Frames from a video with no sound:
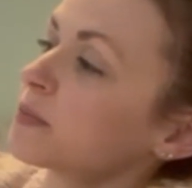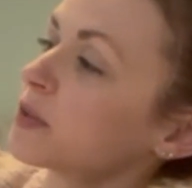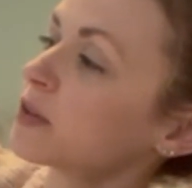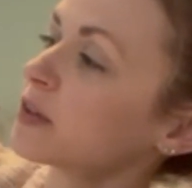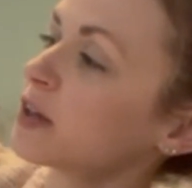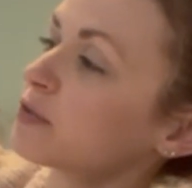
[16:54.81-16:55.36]
You
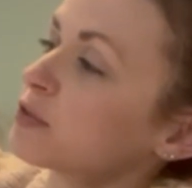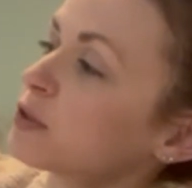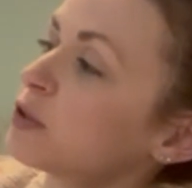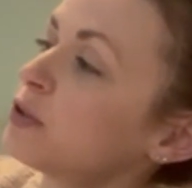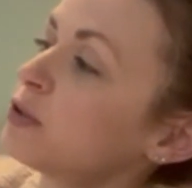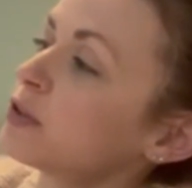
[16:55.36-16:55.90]
don't have to
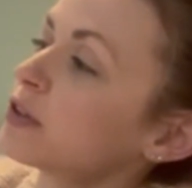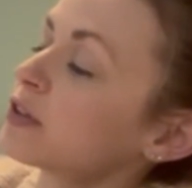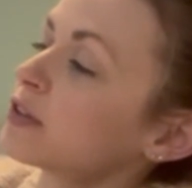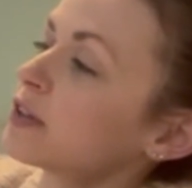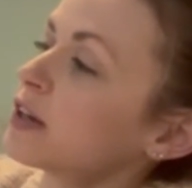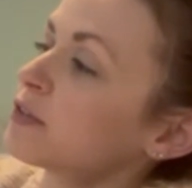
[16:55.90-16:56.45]
cook, you
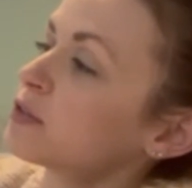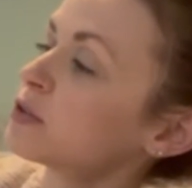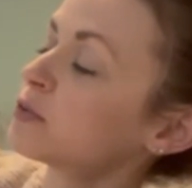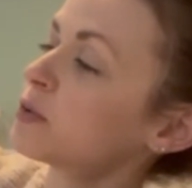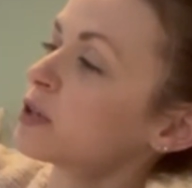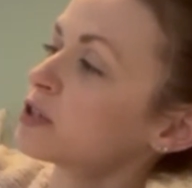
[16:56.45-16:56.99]
don't have to
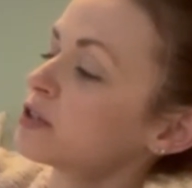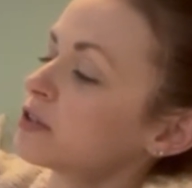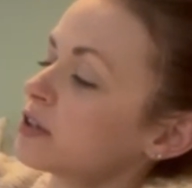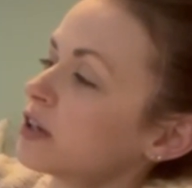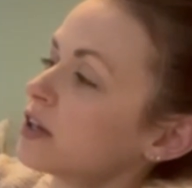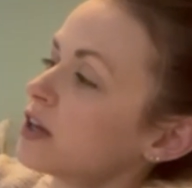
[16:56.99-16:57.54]
wash
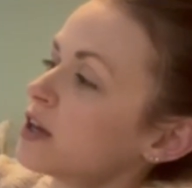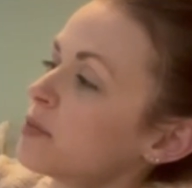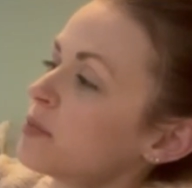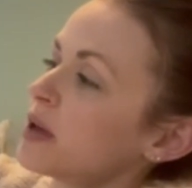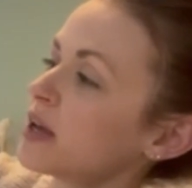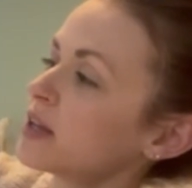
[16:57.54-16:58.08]
your
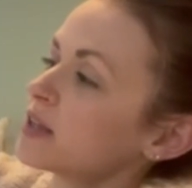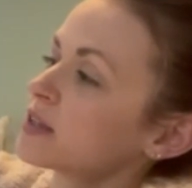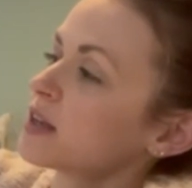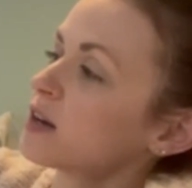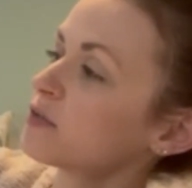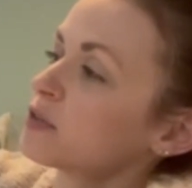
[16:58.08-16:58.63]
pans
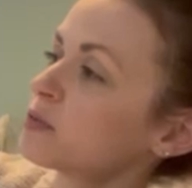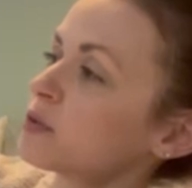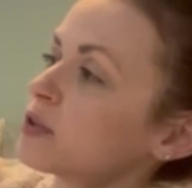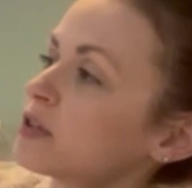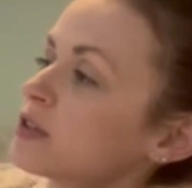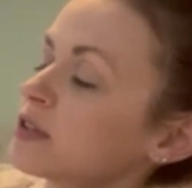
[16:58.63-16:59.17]

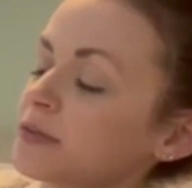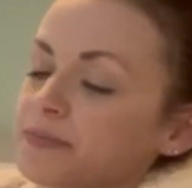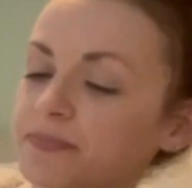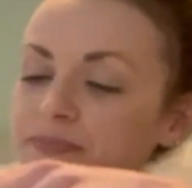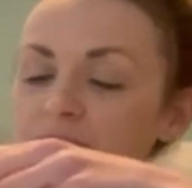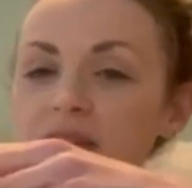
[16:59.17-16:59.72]
afterwards.
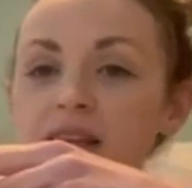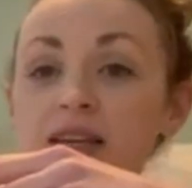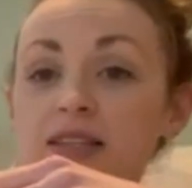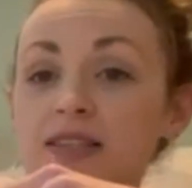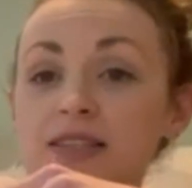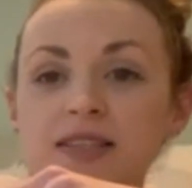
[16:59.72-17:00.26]

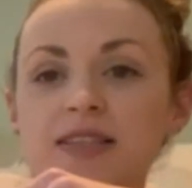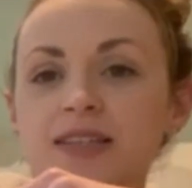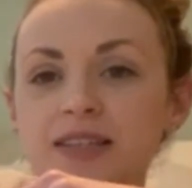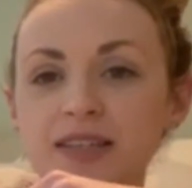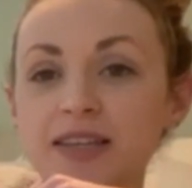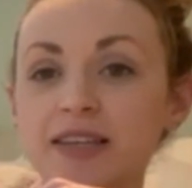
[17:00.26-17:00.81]
It's
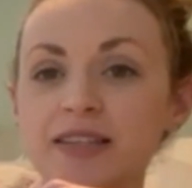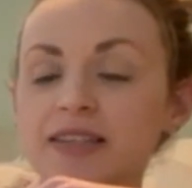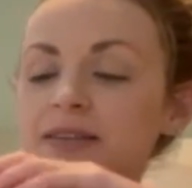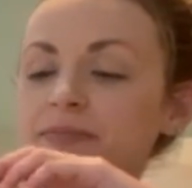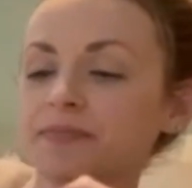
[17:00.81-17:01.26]
easy.